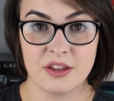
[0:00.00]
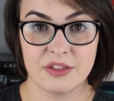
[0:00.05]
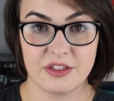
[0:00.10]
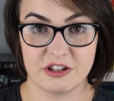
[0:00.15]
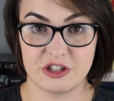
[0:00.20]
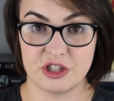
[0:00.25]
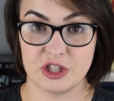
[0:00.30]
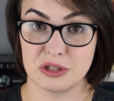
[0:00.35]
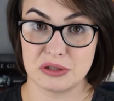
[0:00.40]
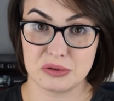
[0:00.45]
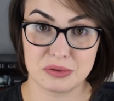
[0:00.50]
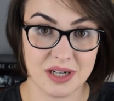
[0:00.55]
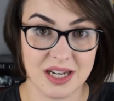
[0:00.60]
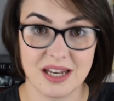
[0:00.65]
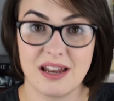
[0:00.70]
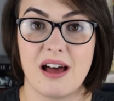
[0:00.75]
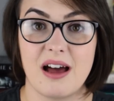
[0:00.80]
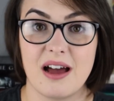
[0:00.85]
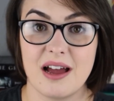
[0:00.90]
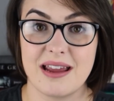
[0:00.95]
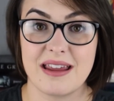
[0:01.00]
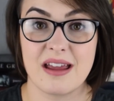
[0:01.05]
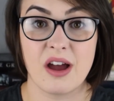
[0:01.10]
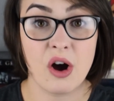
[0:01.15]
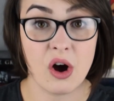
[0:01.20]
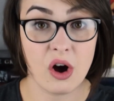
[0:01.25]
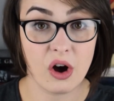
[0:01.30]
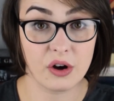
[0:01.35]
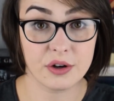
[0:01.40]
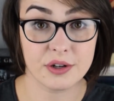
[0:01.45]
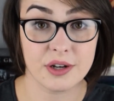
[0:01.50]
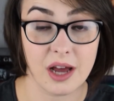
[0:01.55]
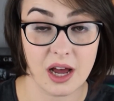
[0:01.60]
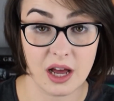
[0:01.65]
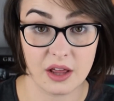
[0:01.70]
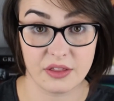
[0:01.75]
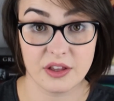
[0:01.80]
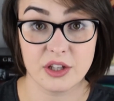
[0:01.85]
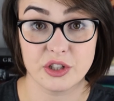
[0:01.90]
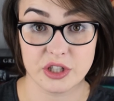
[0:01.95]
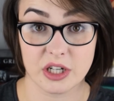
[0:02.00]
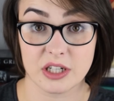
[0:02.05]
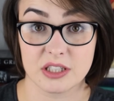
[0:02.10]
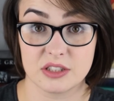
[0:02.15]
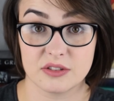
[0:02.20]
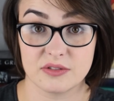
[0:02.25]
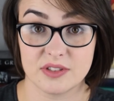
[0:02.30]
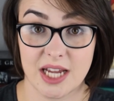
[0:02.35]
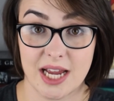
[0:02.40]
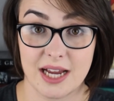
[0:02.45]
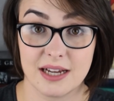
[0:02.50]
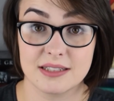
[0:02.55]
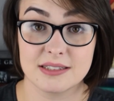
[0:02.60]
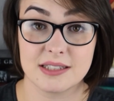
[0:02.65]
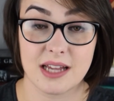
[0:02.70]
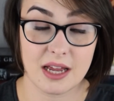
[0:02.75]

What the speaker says: that just rely on other chunks of text.